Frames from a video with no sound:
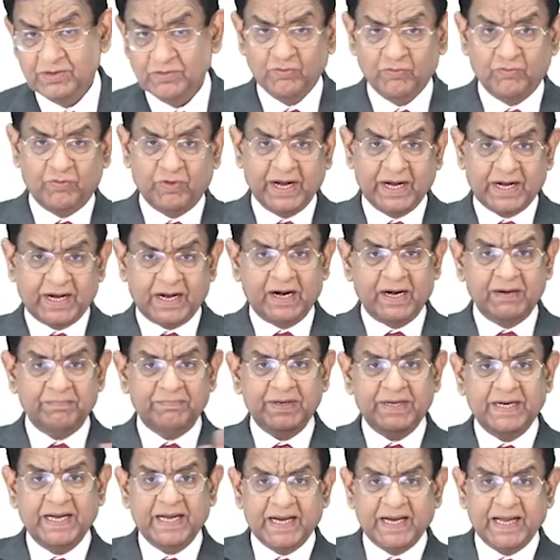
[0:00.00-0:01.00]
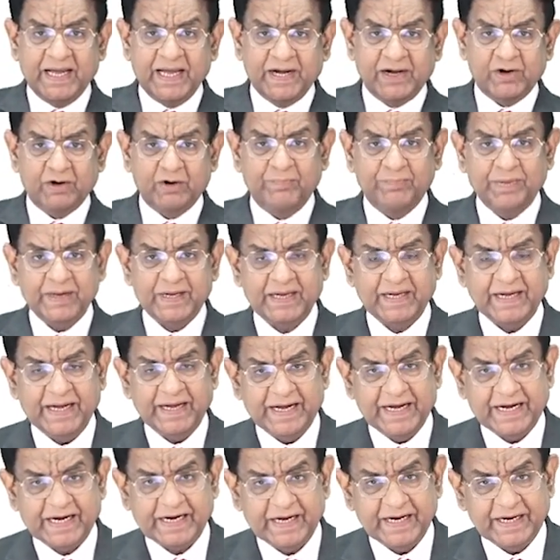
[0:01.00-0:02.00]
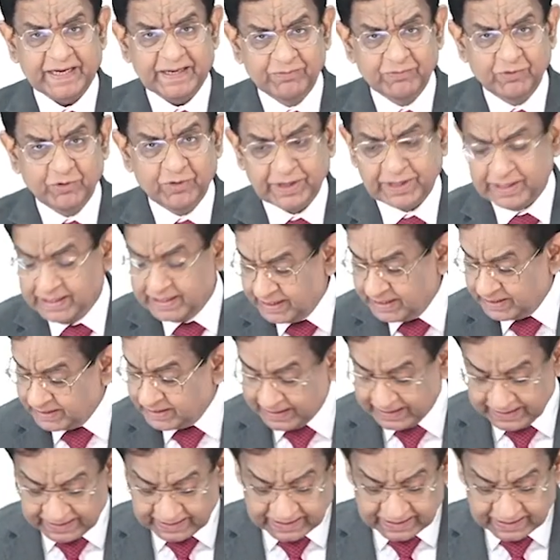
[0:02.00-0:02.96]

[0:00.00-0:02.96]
Why can't we anaerobic pneumonia?